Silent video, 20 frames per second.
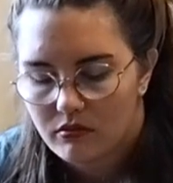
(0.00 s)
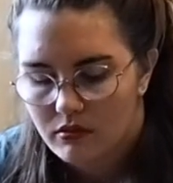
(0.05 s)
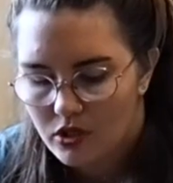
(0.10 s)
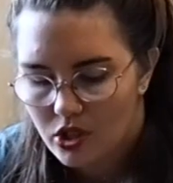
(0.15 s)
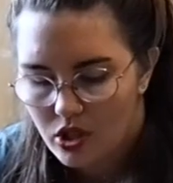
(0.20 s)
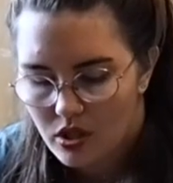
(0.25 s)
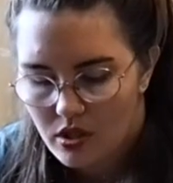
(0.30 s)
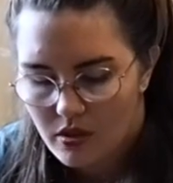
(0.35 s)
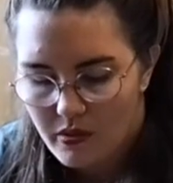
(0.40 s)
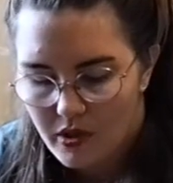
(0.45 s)
It
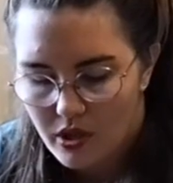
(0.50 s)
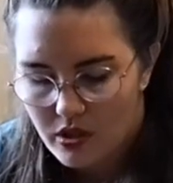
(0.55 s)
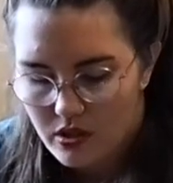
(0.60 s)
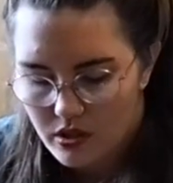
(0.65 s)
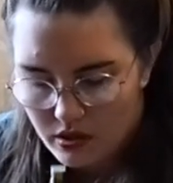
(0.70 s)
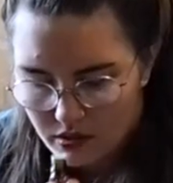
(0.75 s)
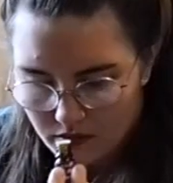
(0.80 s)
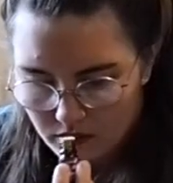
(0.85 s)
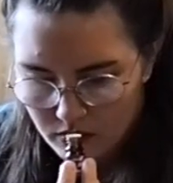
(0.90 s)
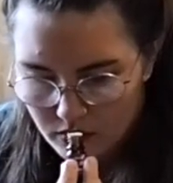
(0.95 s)
just
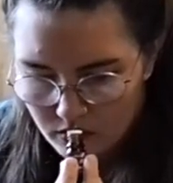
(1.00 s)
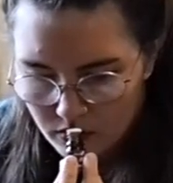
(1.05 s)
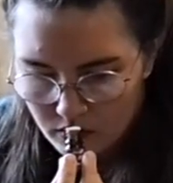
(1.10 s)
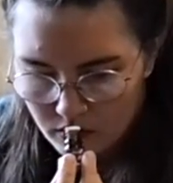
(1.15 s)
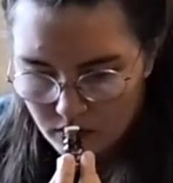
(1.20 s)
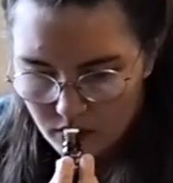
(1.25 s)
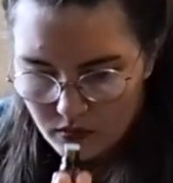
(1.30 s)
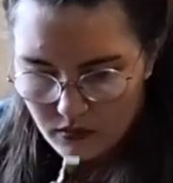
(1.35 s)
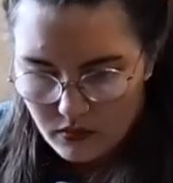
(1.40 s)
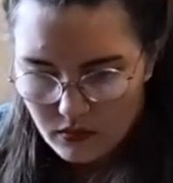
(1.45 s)
smells,
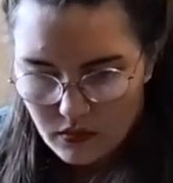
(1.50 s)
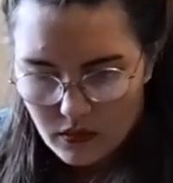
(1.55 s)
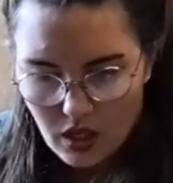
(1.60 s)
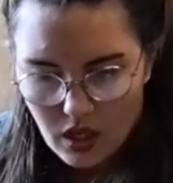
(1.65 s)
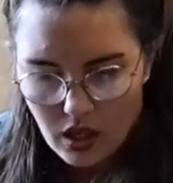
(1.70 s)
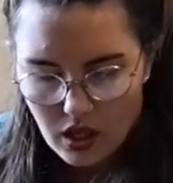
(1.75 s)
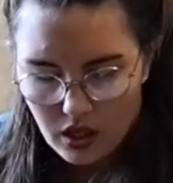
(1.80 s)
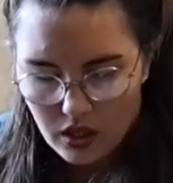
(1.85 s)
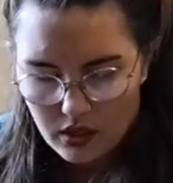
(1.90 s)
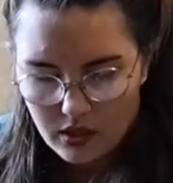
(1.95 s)

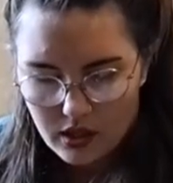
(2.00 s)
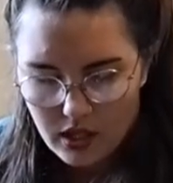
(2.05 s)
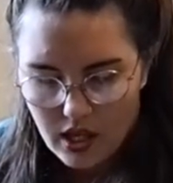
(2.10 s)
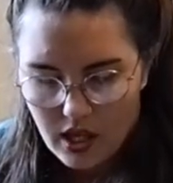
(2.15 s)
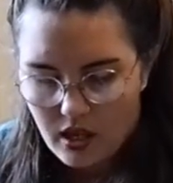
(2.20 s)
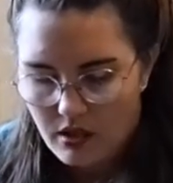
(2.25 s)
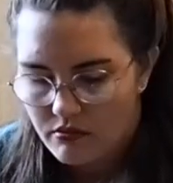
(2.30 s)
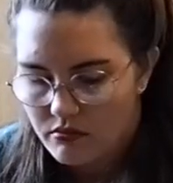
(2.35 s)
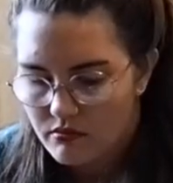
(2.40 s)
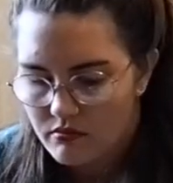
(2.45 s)
oh
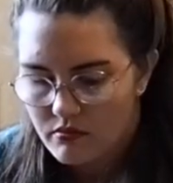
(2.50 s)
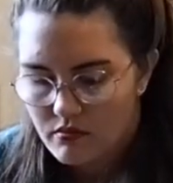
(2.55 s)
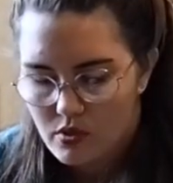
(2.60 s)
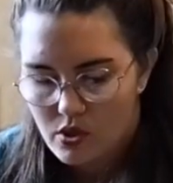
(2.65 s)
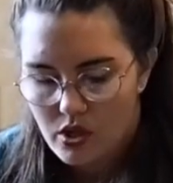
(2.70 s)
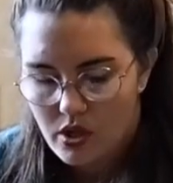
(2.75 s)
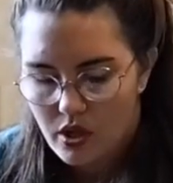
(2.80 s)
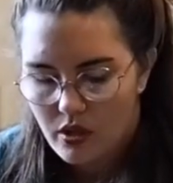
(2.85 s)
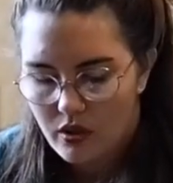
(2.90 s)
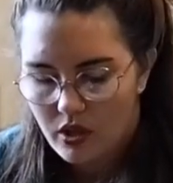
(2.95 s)
yeah,
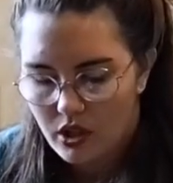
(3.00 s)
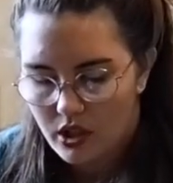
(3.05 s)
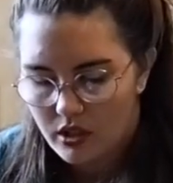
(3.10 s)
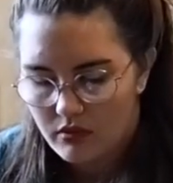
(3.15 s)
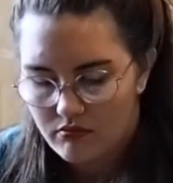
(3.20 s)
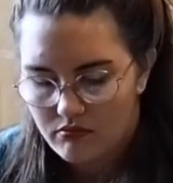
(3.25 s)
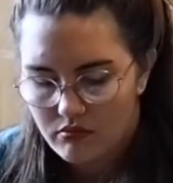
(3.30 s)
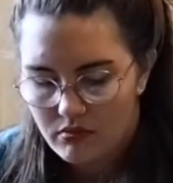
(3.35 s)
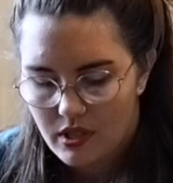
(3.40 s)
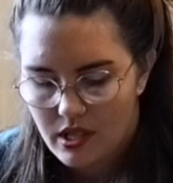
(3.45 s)
so
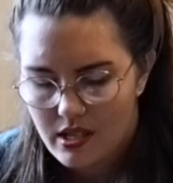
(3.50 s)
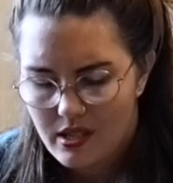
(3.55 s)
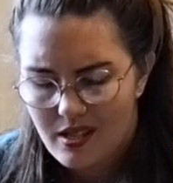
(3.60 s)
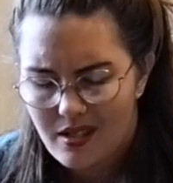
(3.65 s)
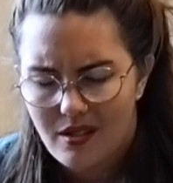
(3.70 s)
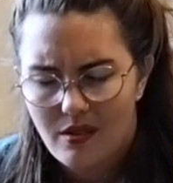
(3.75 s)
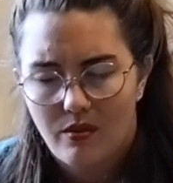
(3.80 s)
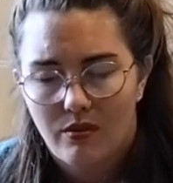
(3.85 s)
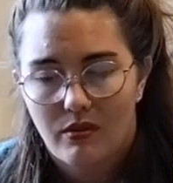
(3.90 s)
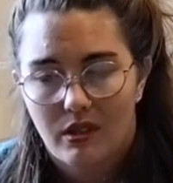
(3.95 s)
good. This
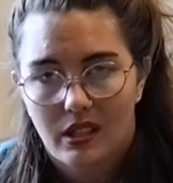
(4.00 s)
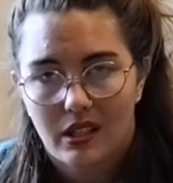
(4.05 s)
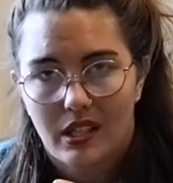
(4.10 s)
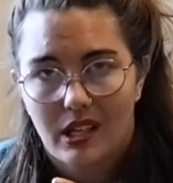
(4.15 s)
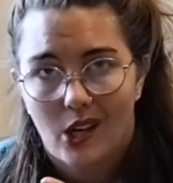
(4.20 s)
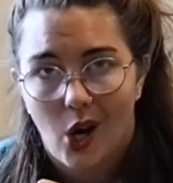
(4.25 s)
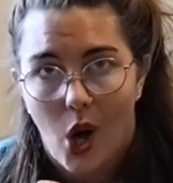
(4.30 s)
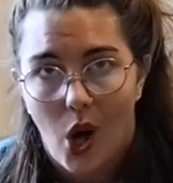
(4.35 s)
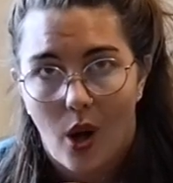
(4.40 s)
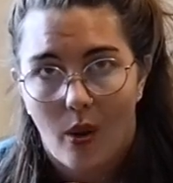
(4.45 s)
is a really
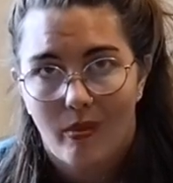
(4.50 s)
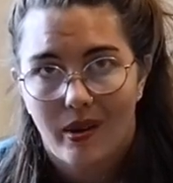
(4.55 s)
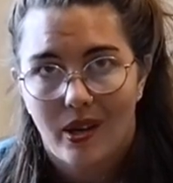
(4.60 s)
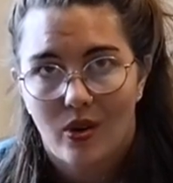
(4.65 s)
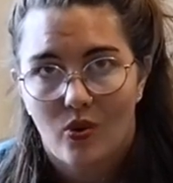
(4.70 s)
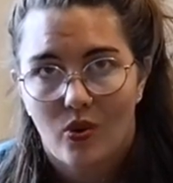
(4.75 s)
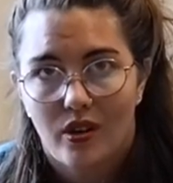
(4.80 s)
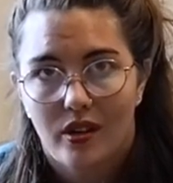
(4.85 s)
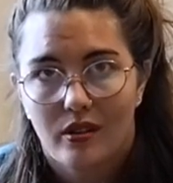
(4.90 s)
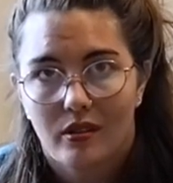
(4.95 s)

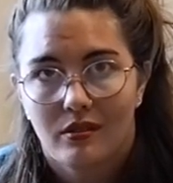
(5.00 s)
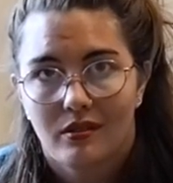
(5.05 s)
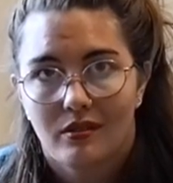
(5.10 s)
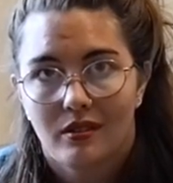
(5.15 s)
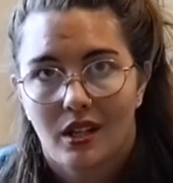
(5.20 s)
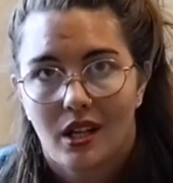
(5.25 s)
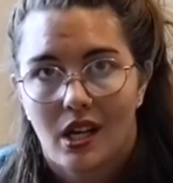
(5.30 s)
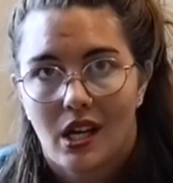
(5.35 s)
calming oil.